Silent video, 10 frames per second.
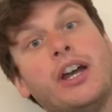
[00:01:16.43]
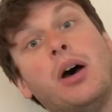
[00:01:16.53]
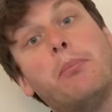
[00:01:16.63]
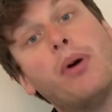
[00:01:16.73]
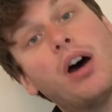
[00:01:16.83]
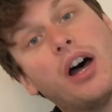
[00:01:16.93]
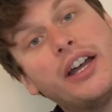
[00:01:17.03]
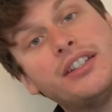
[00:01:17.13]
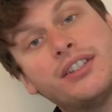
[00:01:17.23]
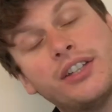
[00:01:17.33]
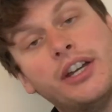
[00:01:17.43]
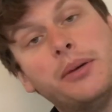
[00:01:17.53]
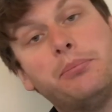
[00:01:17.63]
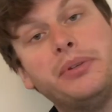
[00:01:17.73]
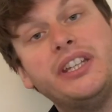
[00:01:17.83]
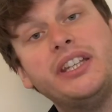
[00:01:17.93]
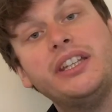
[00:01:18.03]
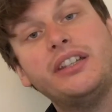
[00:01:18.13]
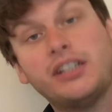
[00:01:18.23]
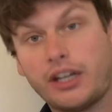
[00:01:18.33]
But
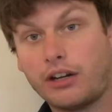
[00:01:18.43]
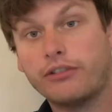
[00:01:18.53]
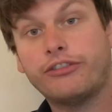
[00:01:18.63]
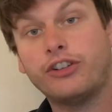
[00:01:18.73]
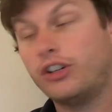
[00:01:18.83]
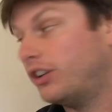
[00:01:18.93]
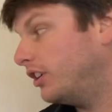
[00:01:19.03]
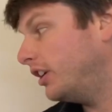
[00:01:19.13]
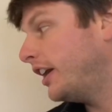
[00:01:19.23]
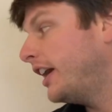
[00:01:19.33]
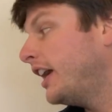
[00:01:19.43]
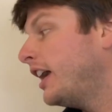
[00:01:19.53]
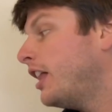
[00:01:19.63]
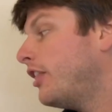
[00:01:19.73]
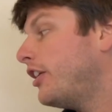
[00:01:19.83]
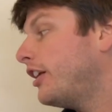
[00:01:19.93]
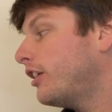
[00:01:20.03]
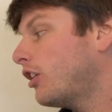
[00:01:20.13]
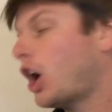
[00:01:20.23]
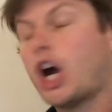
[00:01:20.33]
be careful.
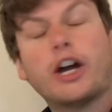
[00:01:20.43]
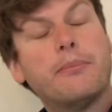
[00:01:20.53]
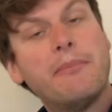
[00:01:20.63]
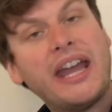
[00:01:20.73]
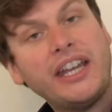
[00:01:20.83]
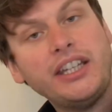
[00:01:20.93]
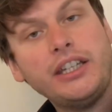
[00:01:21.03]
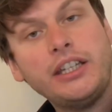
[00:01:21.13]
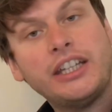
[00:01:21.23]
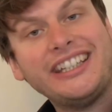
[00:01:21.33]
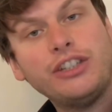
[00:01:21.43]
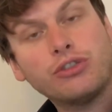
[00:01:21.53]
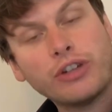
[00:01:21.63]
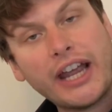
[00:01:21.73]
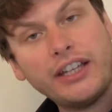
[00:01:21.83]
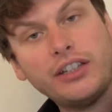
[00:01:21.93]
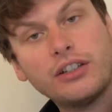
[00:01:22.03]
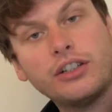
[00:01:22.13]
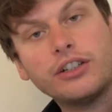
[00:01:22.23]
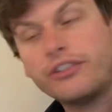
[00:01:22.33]
There are many
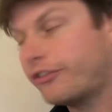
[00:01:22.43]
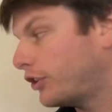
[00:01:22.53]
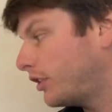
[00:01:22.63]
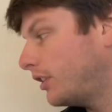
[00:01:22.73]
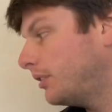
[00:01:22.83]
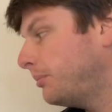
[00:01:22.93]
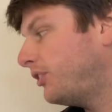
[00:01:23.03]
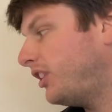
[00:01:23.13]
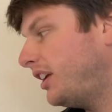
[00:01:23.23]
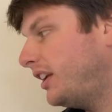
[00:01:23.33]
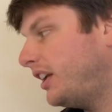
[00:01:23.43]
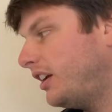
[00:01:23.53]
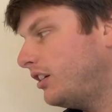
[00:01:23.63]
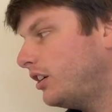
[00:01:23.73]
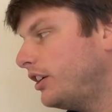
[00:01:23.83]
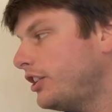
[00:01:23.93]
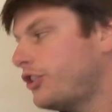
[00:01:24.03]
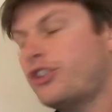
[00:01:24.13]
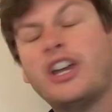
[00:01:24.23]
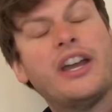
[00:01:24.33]
irregular verbs in
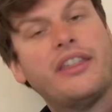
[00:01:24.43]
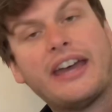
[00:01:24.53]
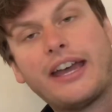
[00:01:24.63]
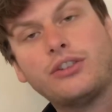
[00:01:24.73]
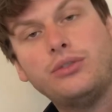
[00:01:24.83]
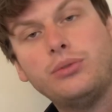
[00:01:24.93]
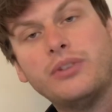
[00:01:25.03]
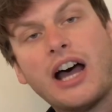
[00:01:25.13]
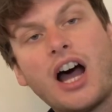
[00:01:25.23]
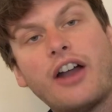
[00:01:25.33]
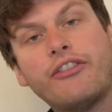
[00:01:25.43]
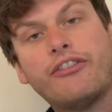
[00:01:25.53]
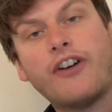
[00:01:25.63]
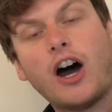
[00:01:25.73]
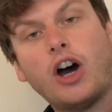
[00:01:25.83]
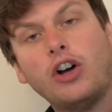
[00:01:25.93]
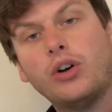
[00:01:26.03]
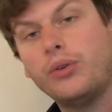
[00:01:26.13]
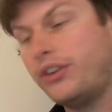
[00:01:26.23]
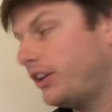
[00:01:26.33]
English that do not
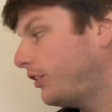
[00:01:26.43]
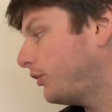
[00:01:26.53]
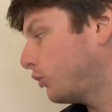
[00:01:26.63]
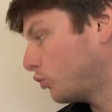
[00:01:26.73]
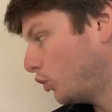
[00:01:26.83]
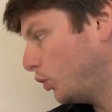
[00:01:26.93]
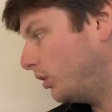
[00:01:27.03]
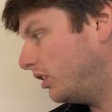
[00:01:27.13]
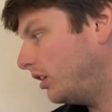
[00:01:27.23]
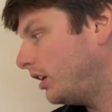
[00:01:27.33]
follow this rule.